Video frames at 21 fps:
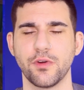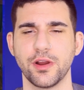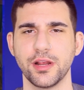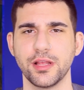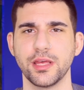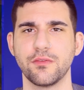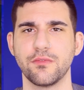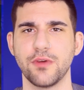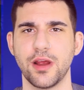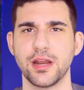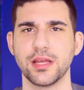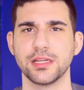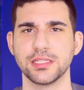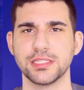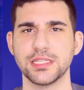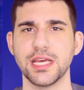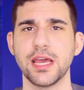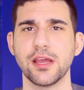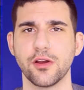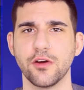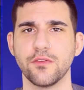really ready to
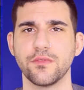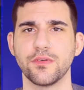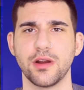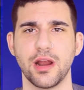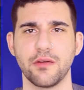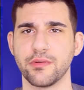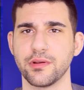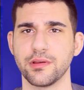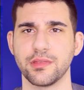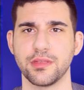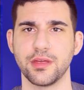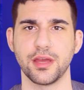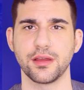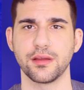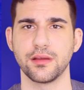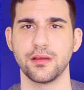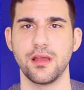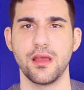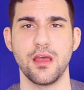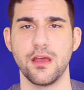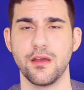take over everything.
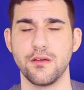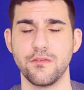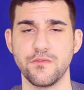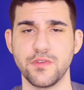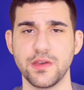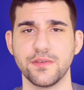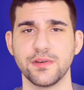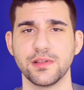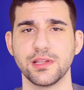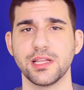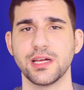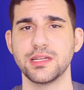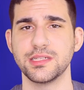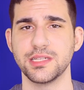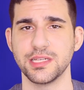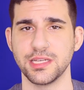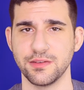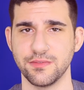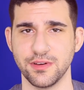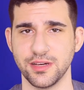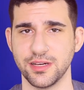Viva la
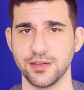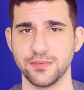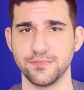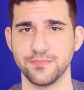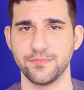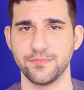diva.